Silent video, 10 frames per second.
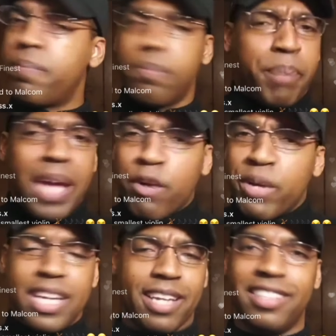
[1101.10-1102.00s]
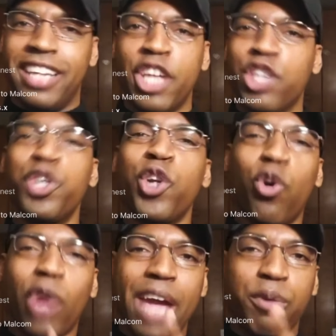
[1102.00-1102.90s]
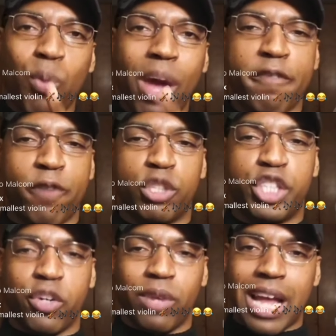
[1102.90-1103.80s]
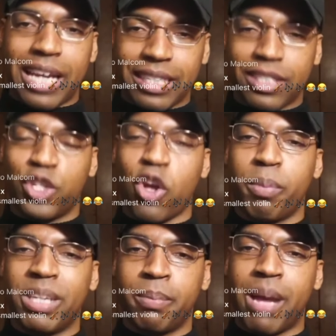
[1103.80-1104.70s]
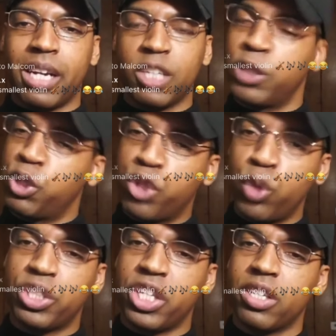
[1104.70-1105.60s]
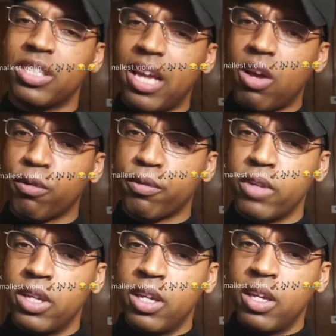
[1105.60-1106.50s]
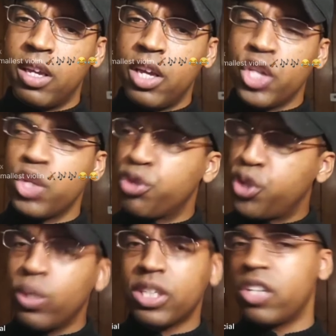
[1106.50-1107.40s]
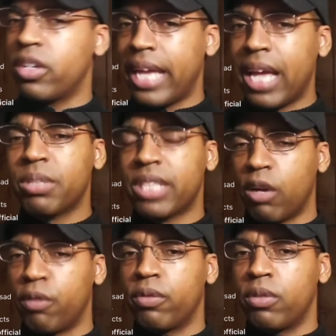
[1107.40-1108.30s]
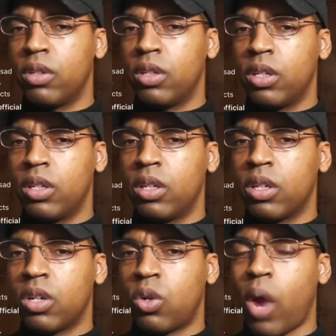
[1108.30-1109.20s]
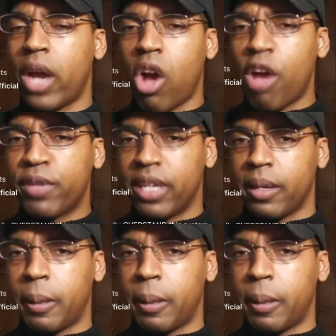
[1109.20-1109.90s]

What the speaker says: Period. You don't like when white folks generalize us and talk mess about us, but you do it to yourself. You do it to your damn self. Quite often.